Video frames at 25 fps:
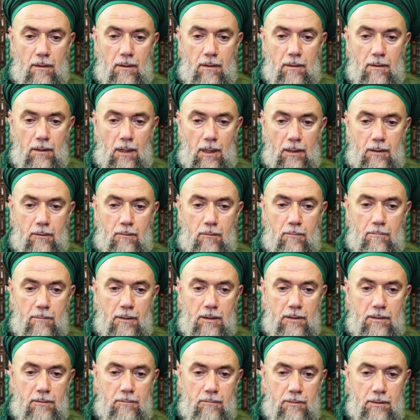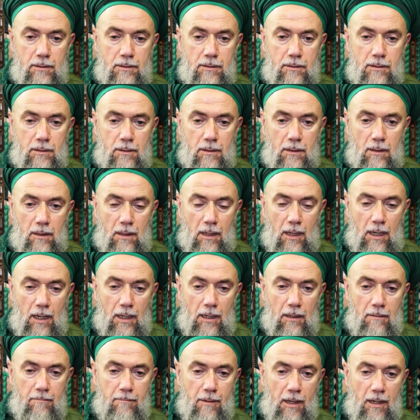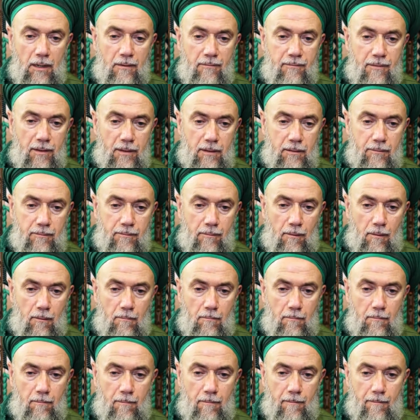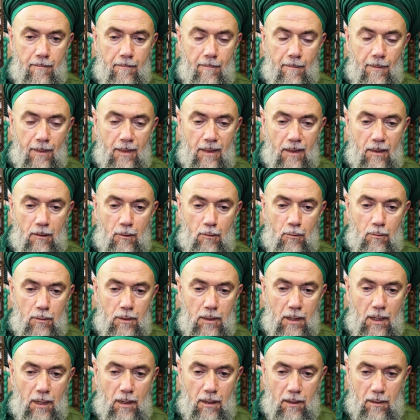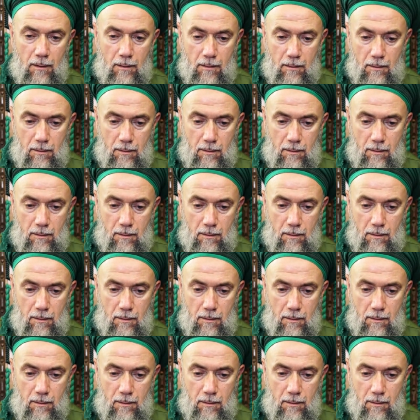not to mix with any benefit from dunya,